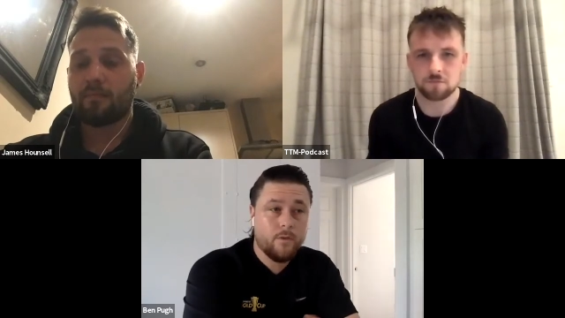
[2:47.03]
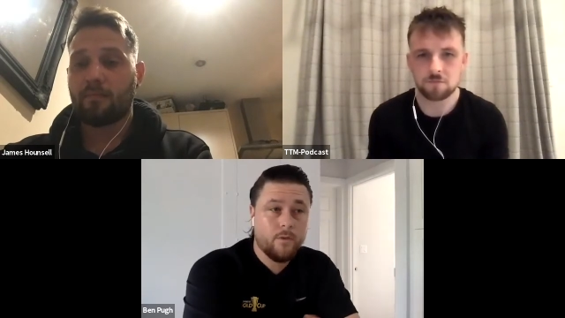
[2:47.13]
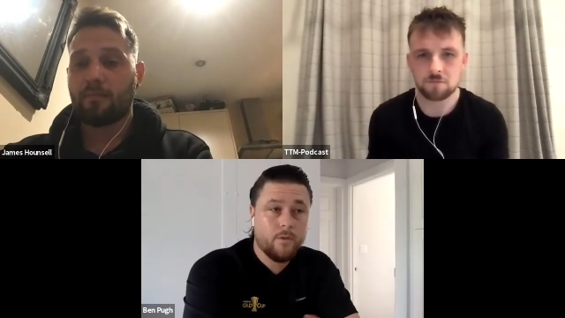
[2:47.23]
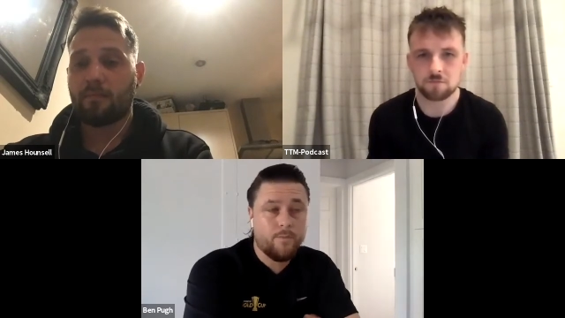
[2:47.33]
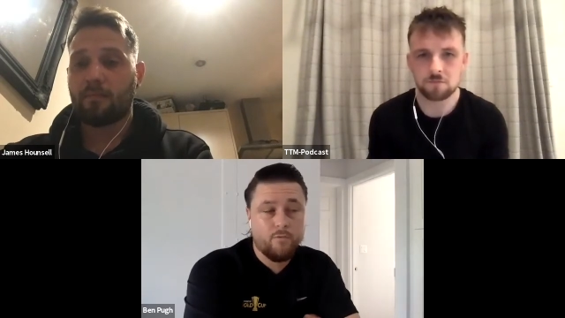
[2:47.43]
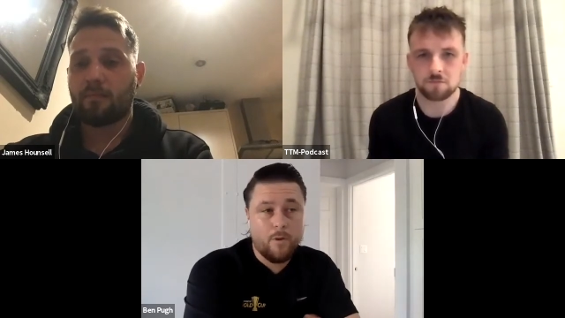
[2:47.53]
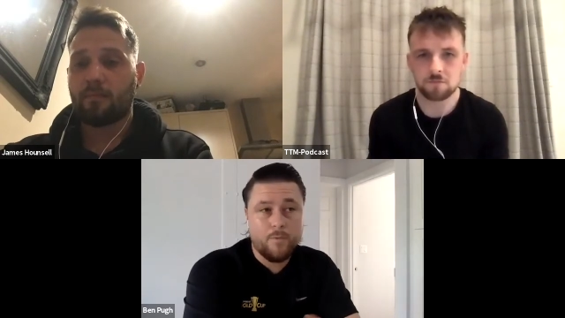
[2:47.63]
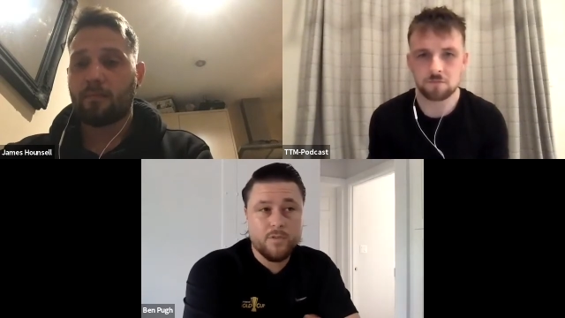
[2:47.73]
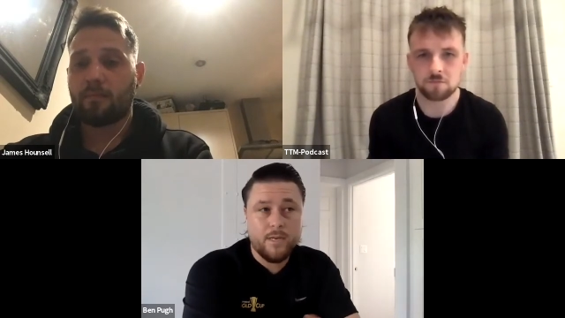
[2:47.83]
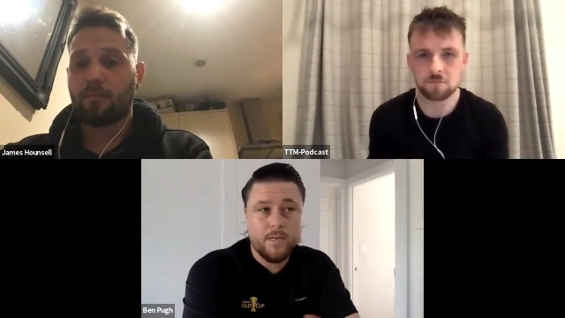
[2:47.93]
Speaker 1: kind of
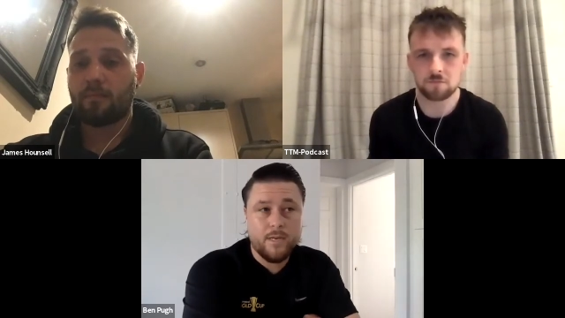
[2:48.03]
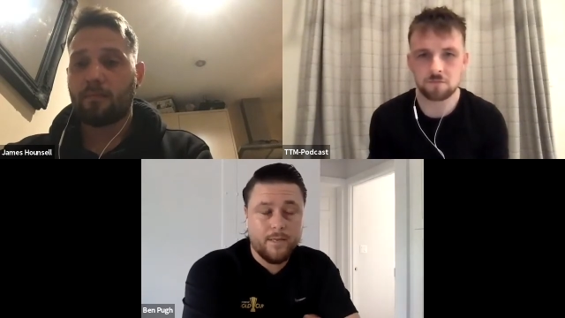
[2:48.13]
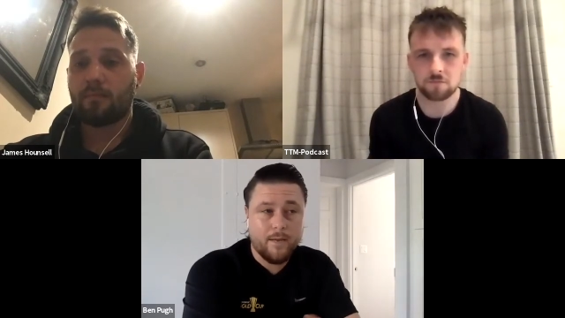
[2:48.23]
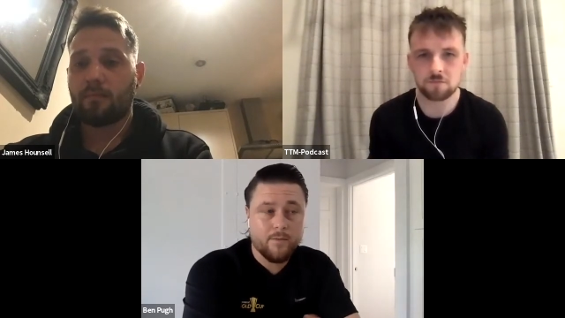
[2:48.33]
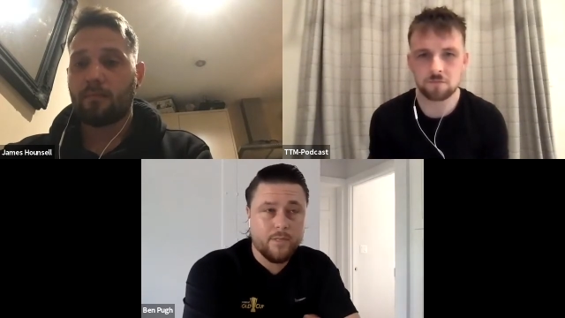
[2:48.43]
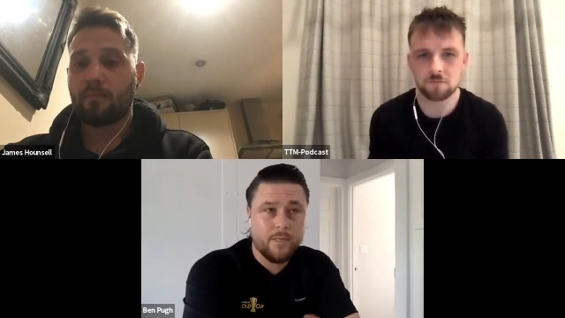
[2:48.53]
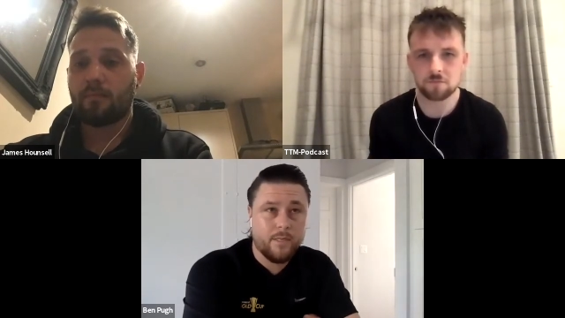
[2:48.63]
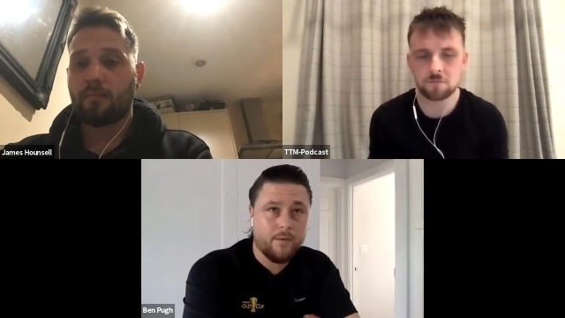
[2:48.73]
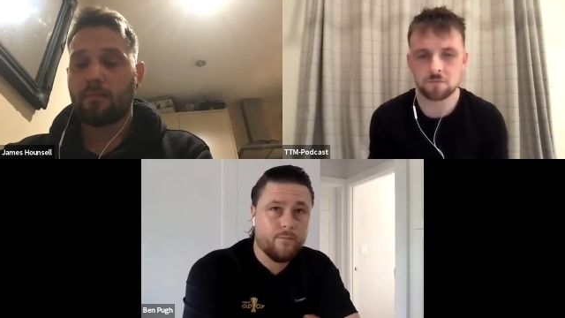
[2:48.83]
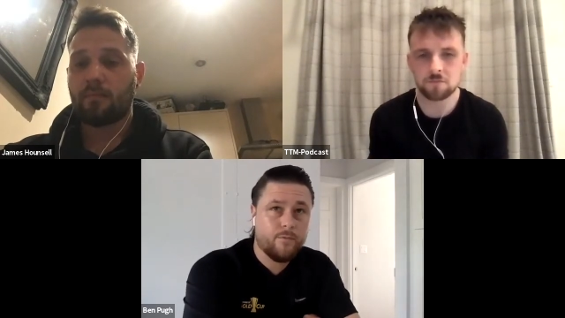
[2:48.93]
represented the
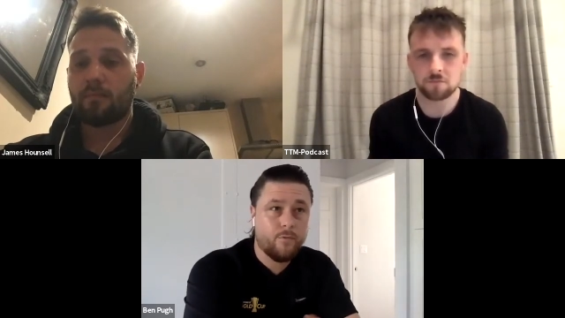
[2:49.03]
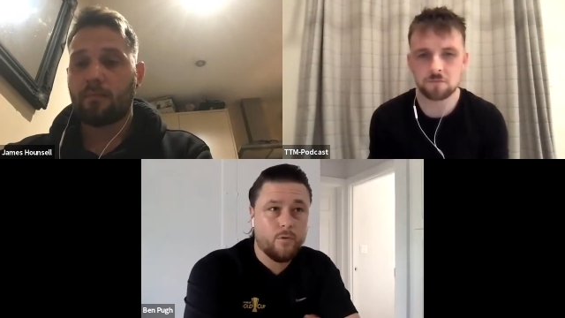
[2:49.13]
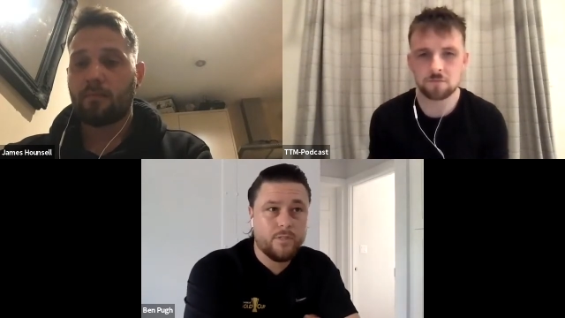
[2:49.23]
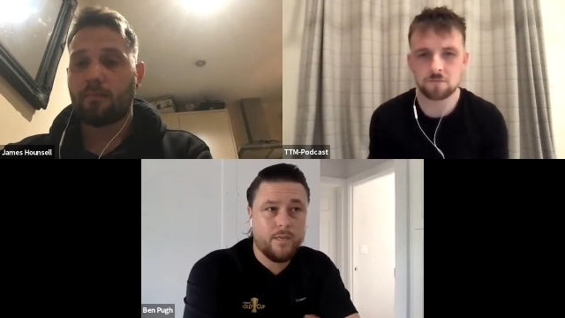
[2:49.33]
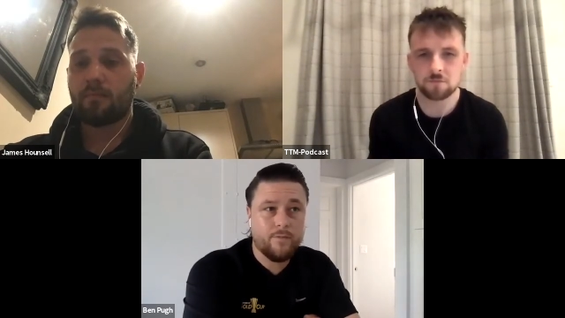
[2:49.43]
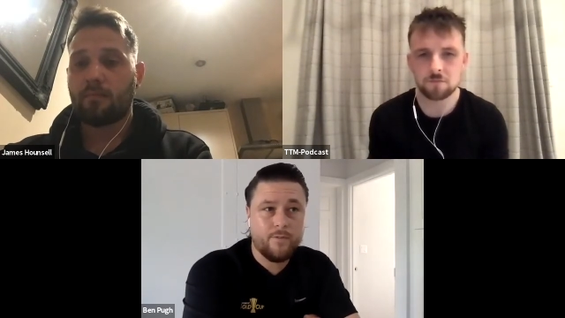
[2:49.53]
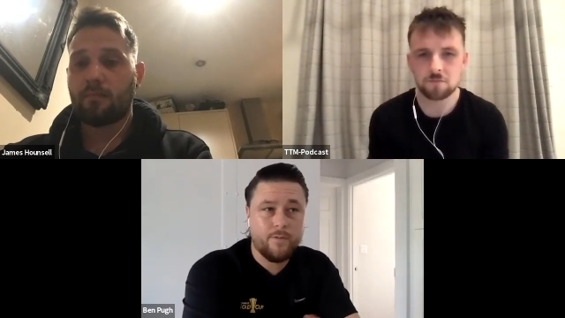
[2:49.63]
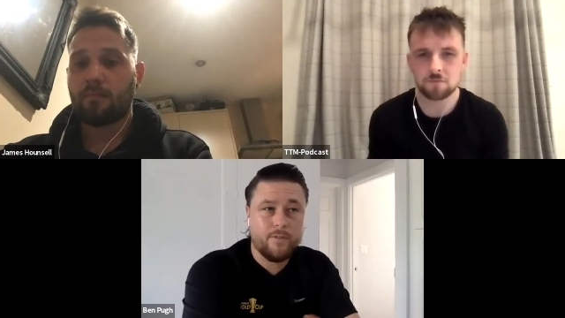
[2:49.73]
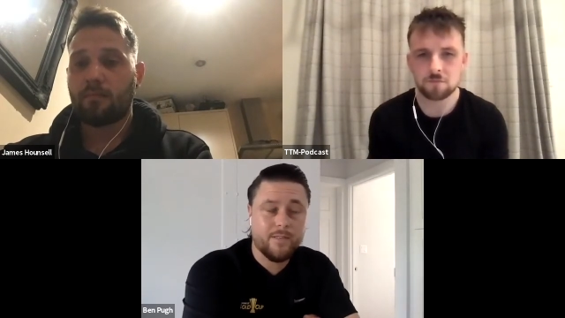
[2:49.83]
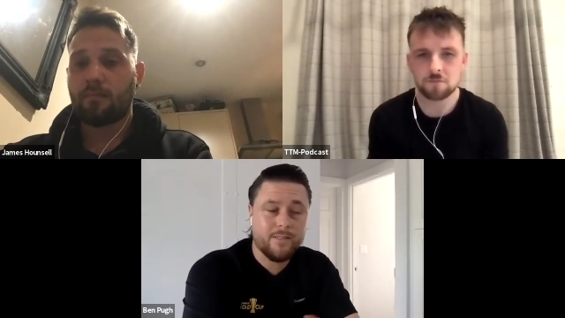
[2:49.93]
county at 14,
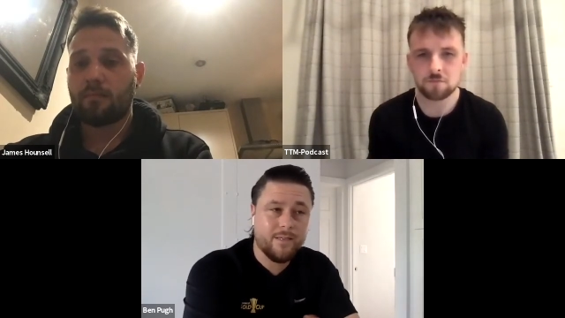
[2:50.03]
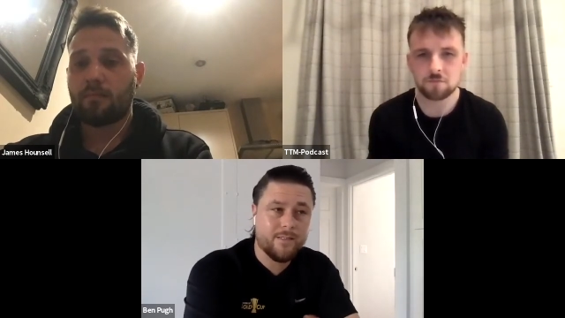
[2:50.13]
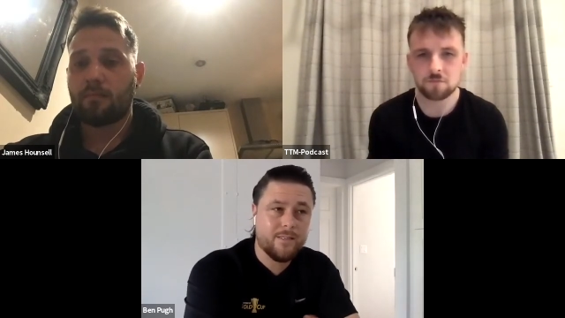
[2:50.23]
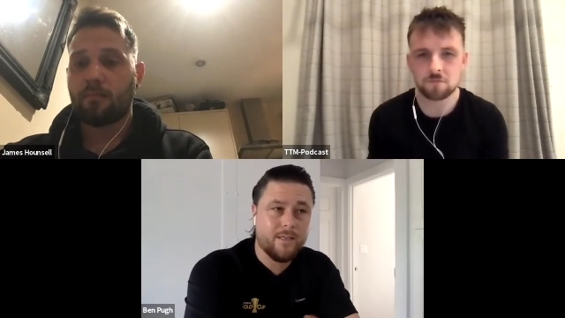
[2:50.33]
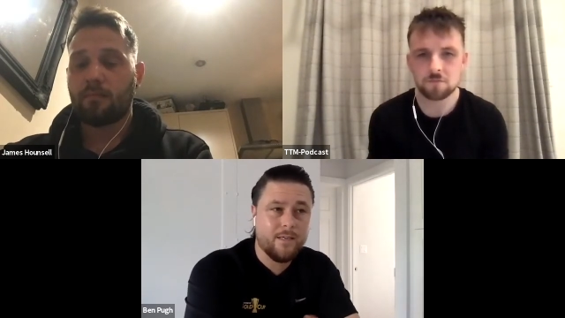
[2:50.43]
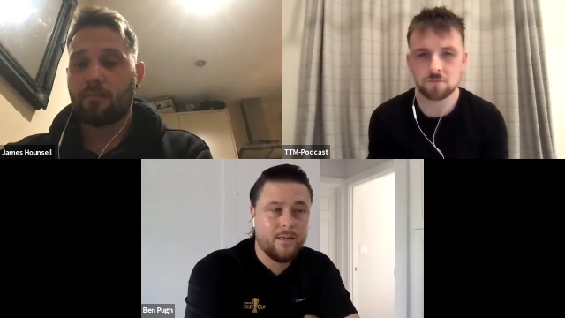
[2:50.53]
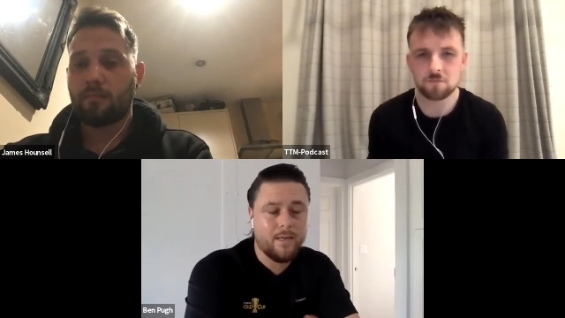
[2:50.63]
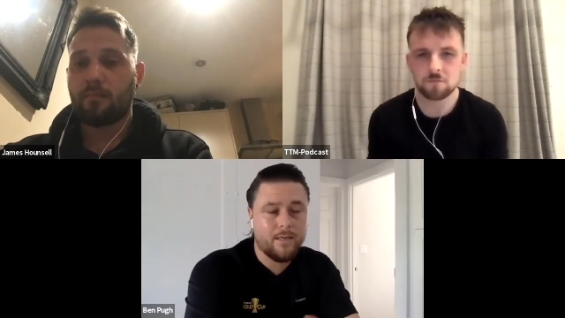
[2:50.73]
15, 16.